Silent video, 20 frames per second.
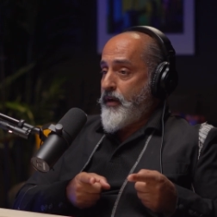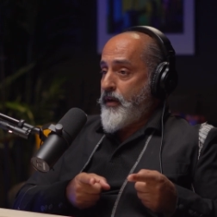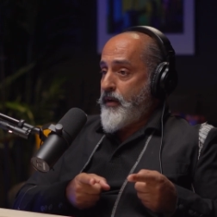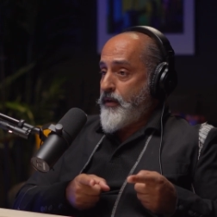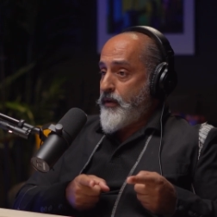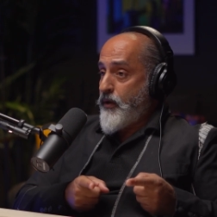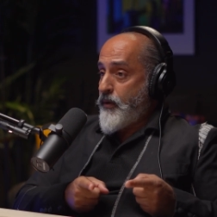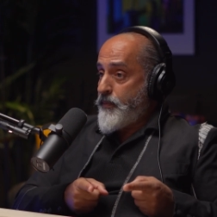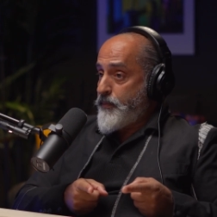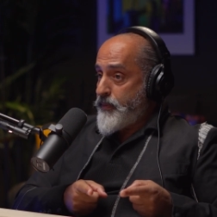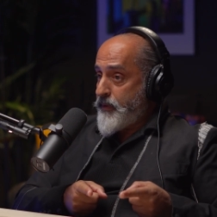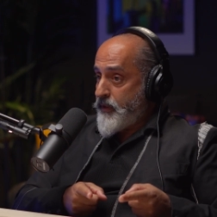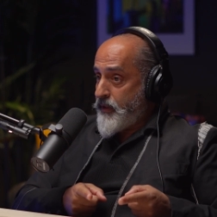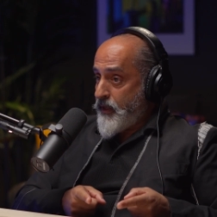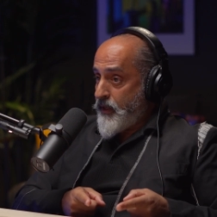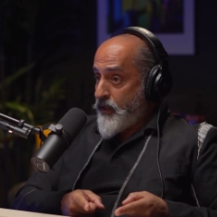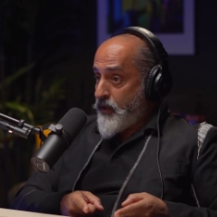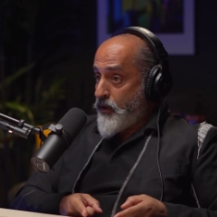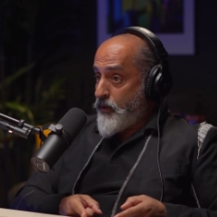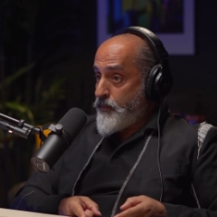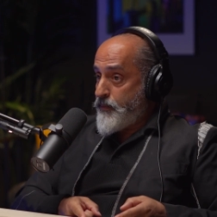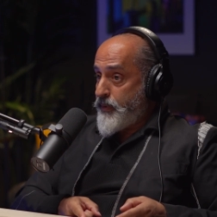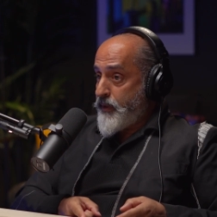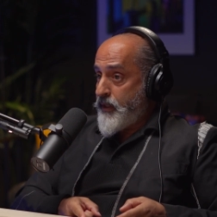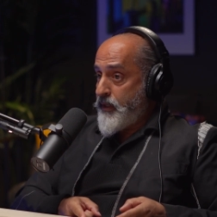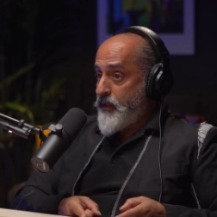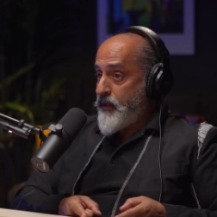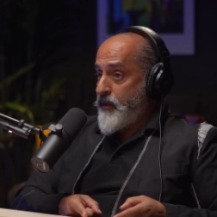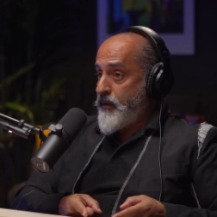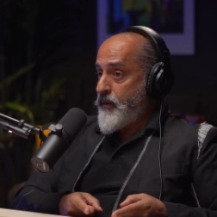i opened a
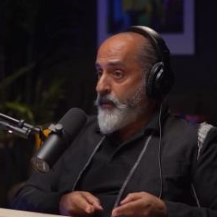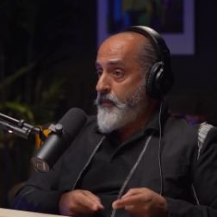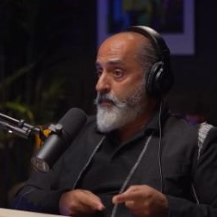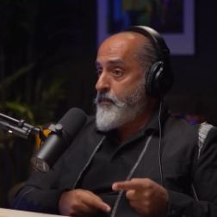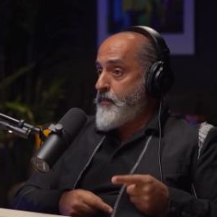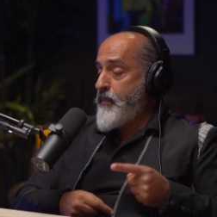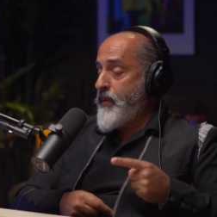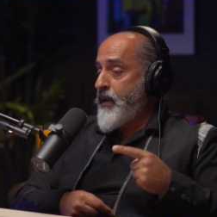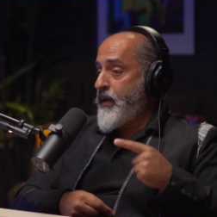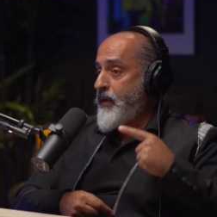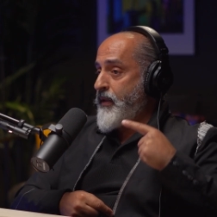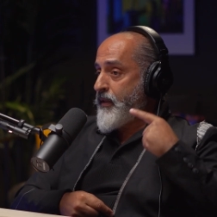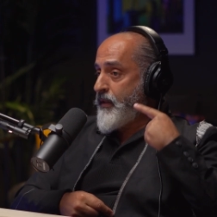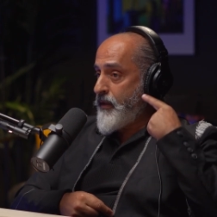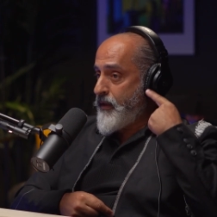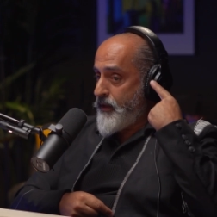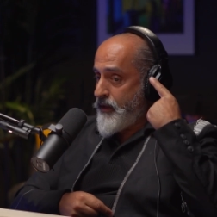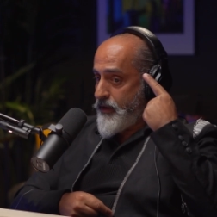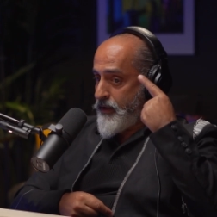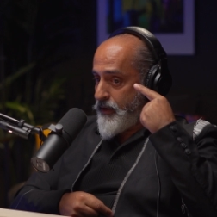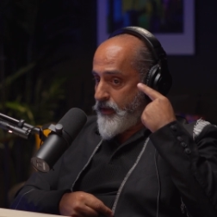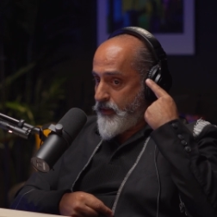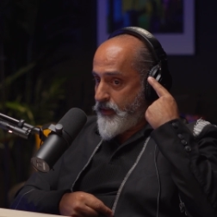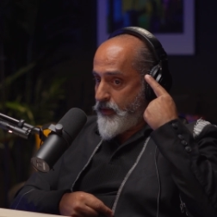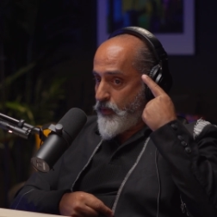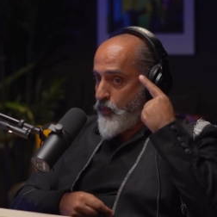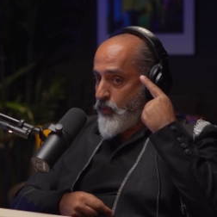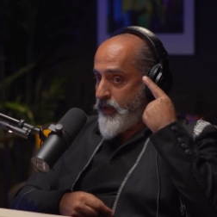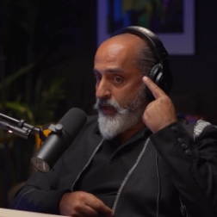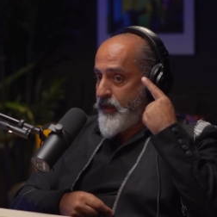company my
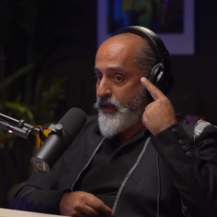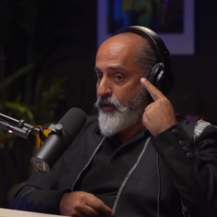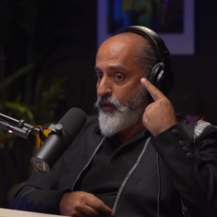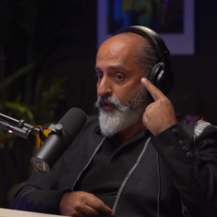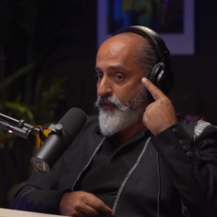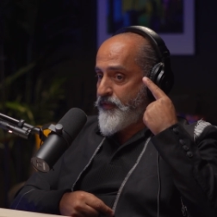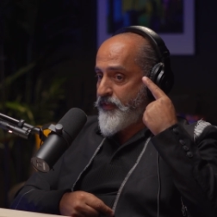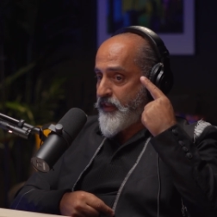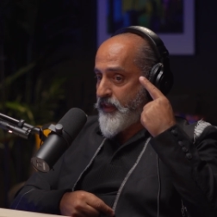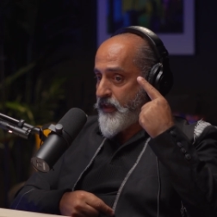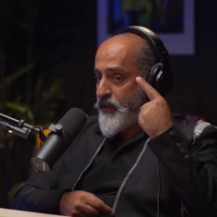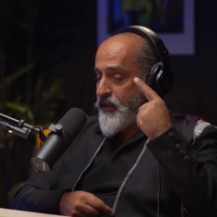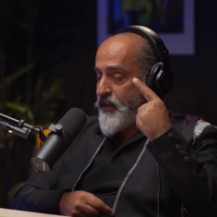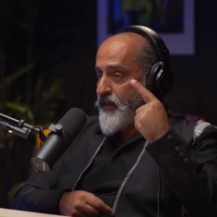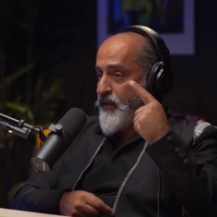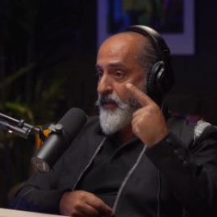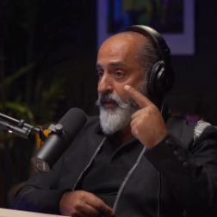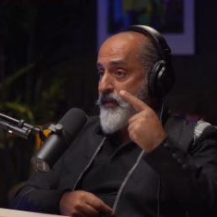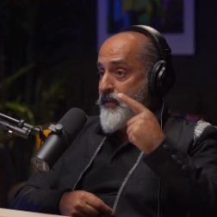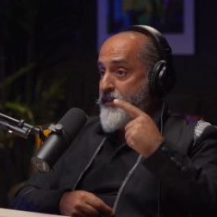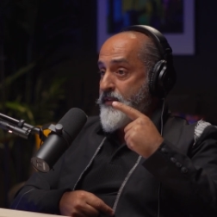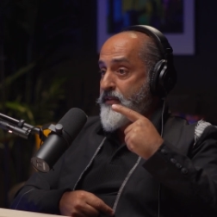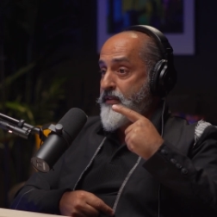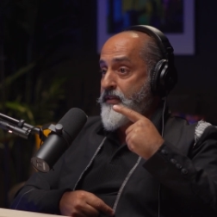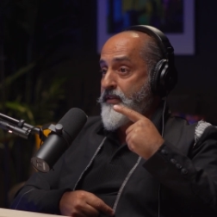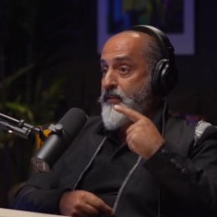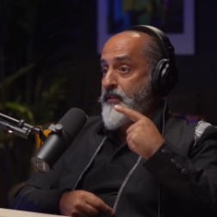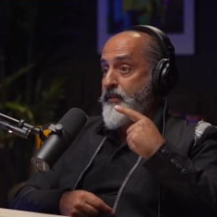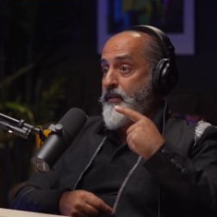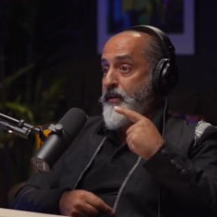the way of thinking it's
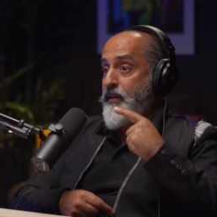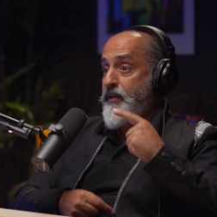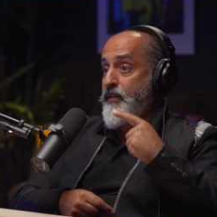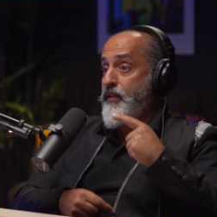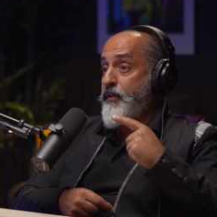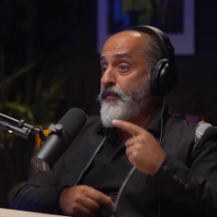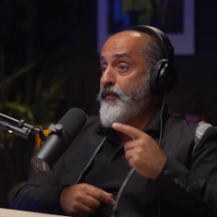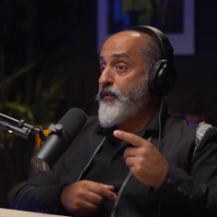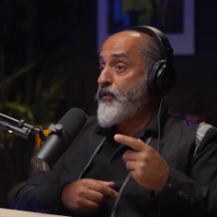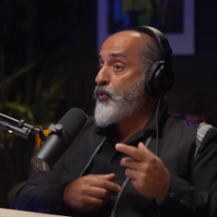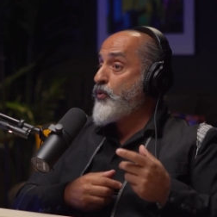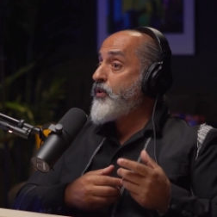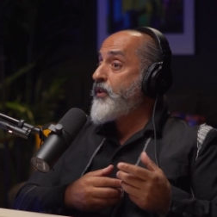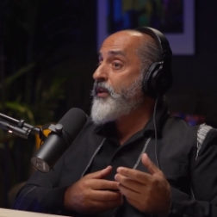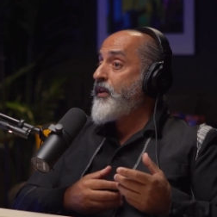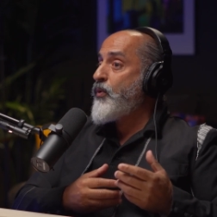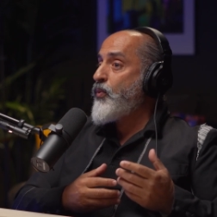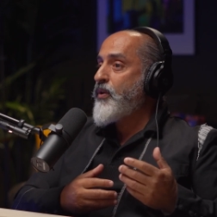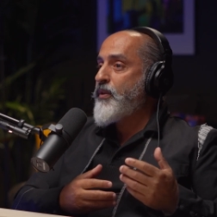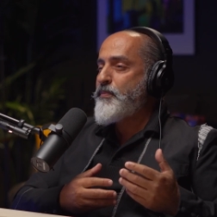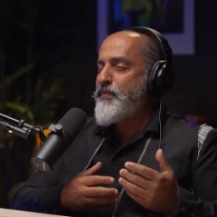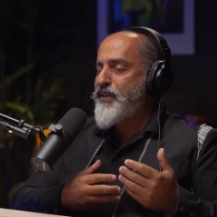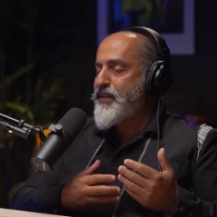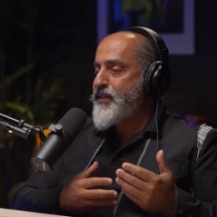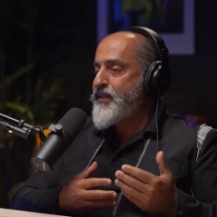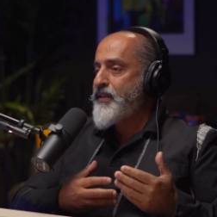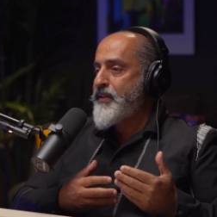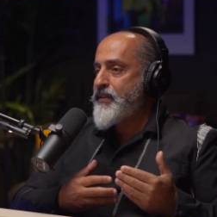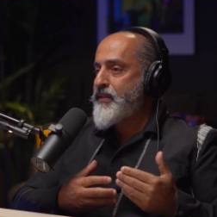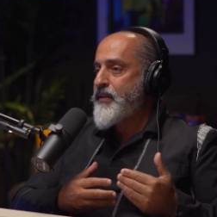uh, to deal with
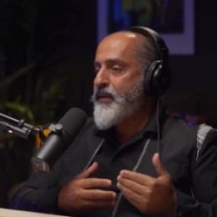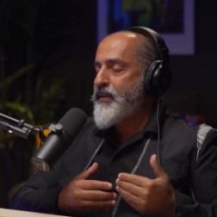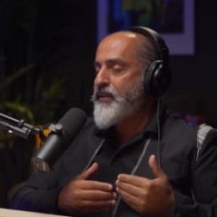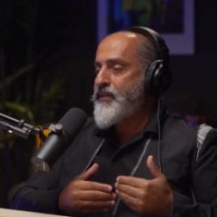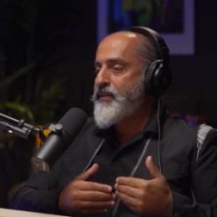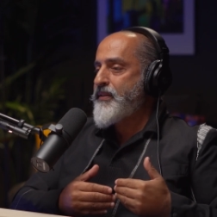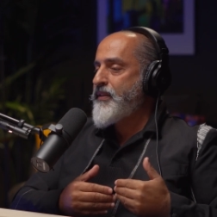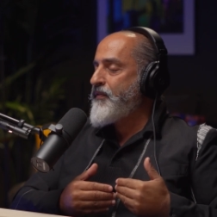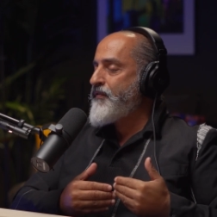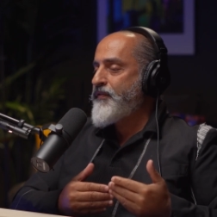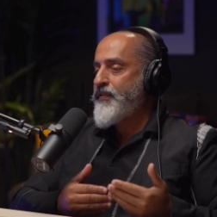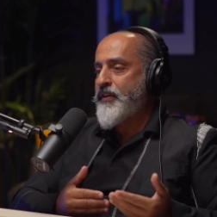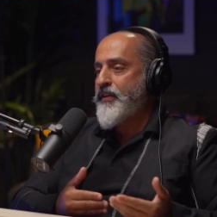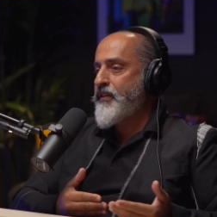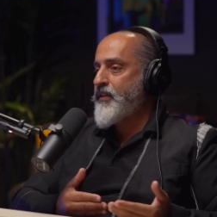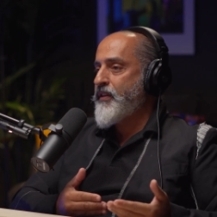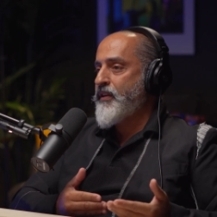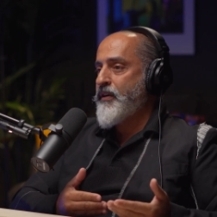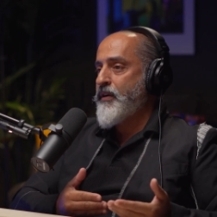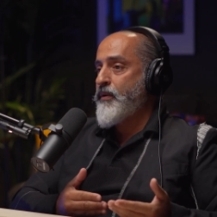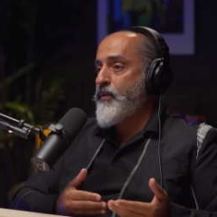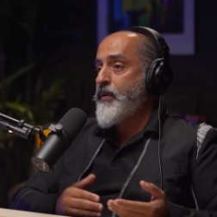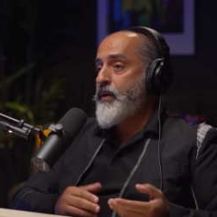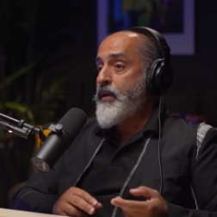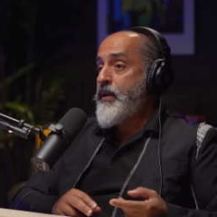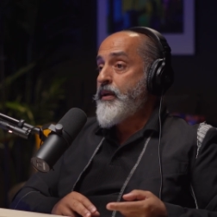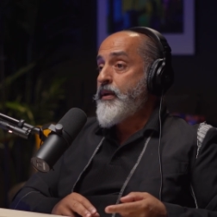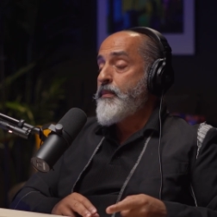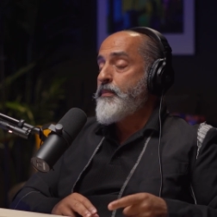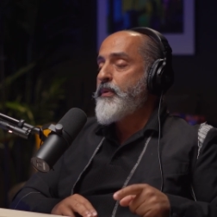business it's different now
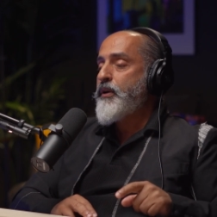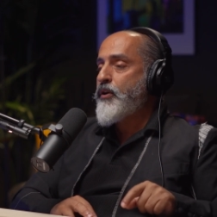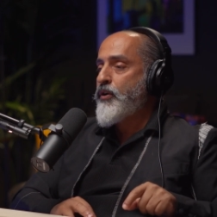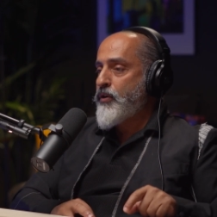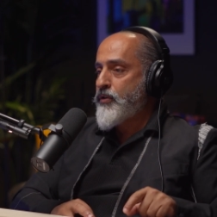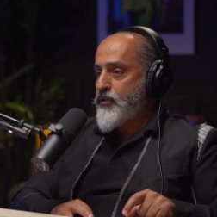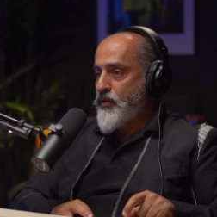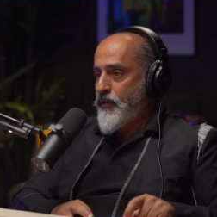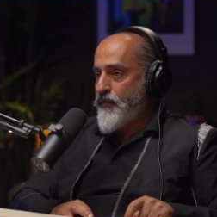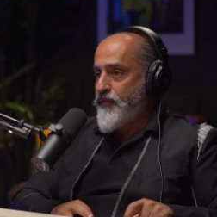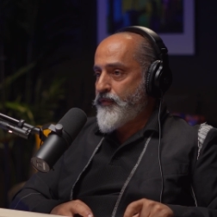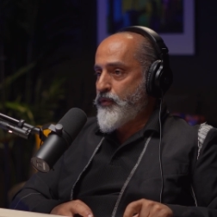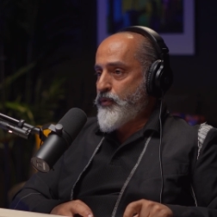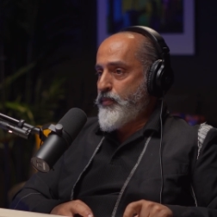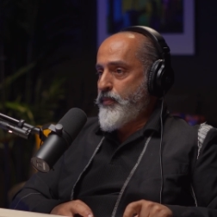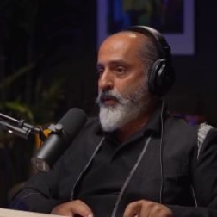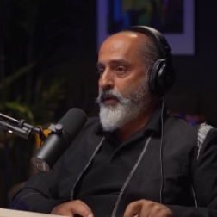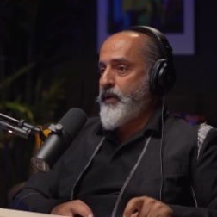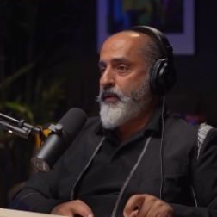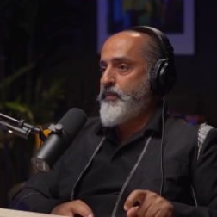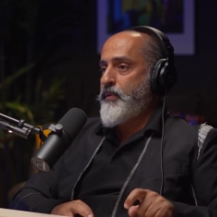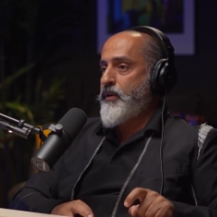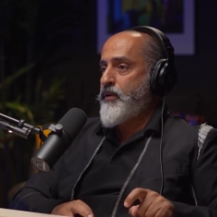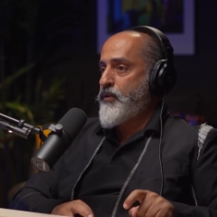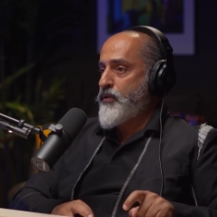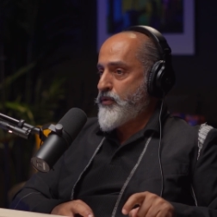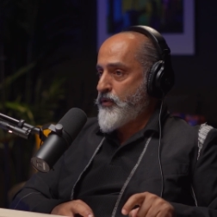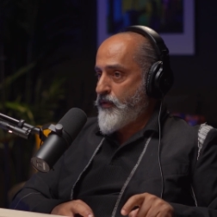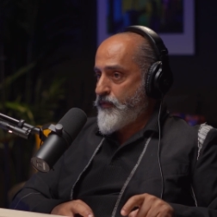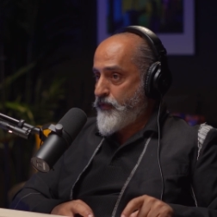because of dubai
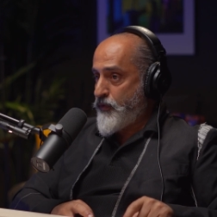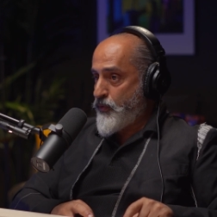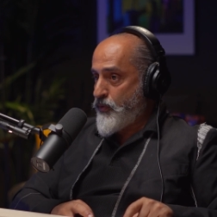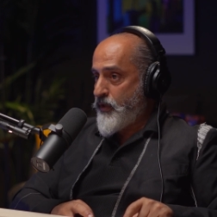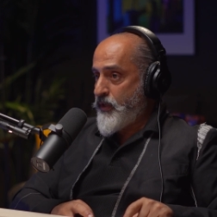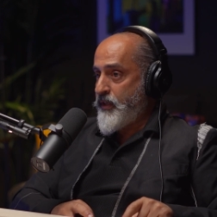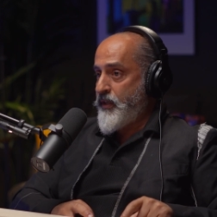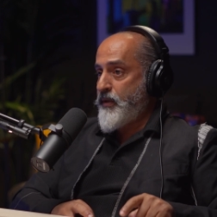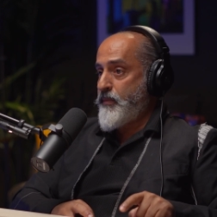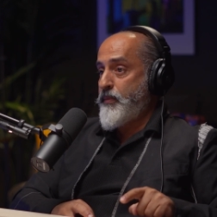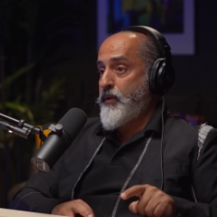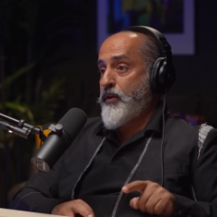because of uae mm-hmm.